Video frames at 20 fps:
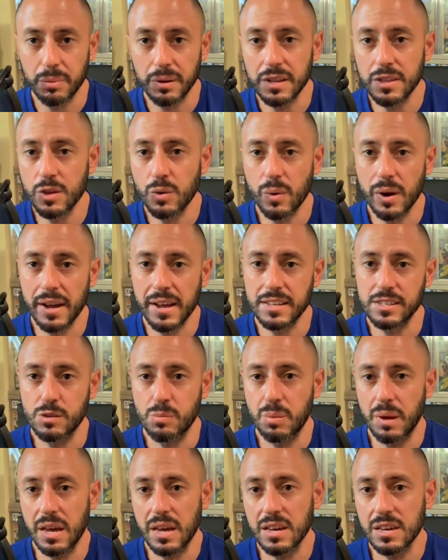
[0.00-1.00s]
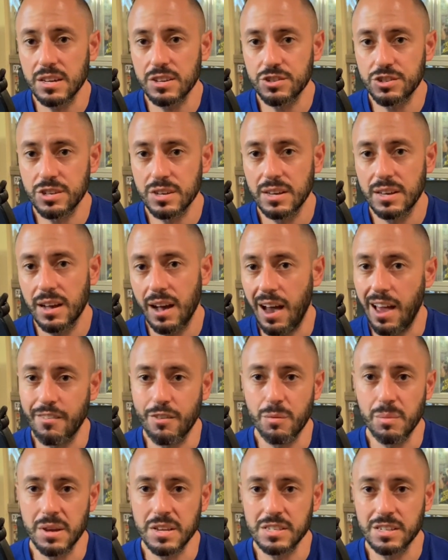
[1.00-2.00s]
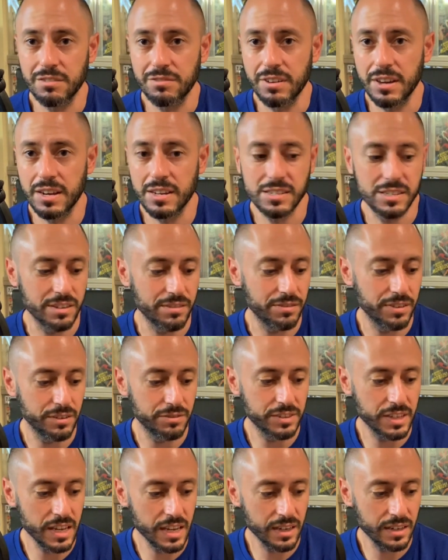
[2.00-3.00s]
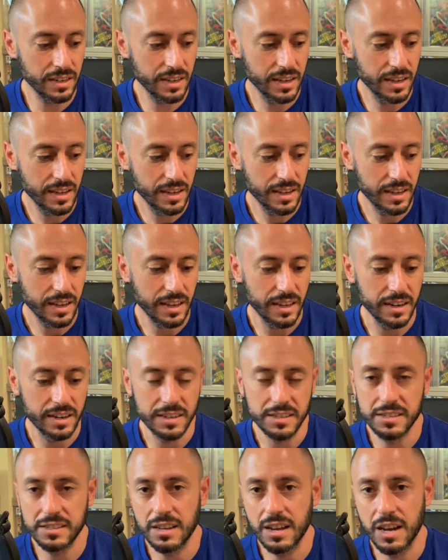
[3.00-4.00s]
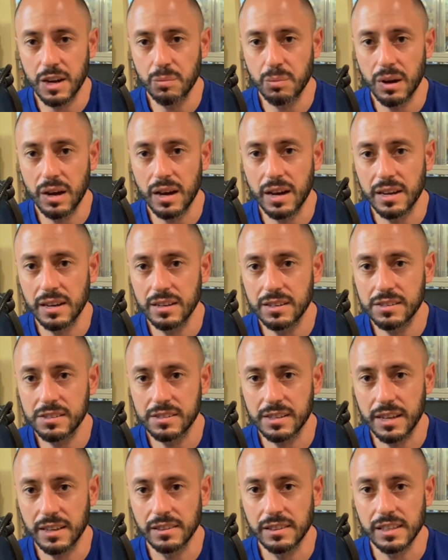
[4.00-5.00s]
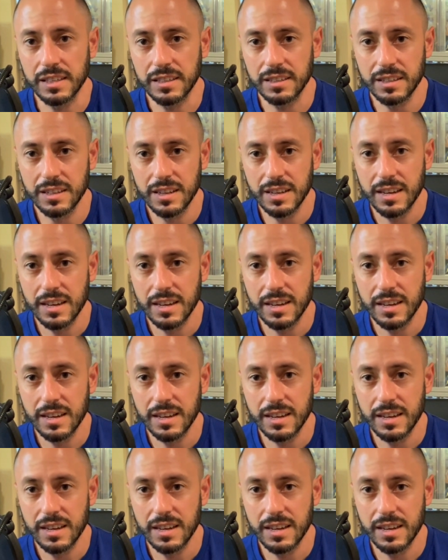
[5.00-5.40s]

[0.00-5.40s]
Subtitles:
But either way, it's a page out of Amazing Fantasy 15, and it is signed by Stan Lee.